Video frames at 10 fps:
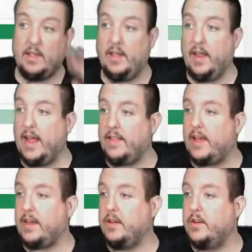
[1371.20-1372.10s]
And that's
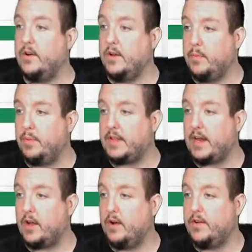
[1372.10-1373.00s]
how you do it. You put
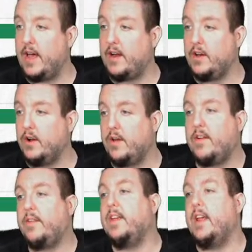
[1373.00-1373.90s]
that code down there. You don't even
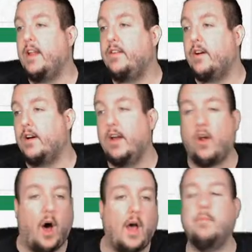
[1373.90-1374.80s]
have to enter. It
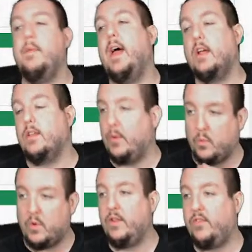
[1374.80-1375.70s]
automatically,
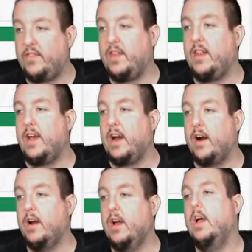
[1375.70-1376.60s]
once it's in there,
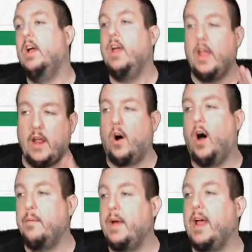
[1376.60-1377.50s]
it
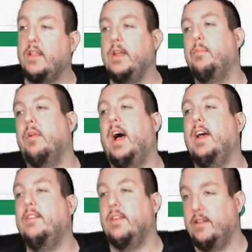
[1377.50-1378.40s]
automatically
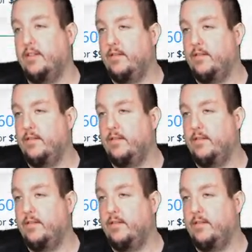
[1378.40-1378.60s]
applies it.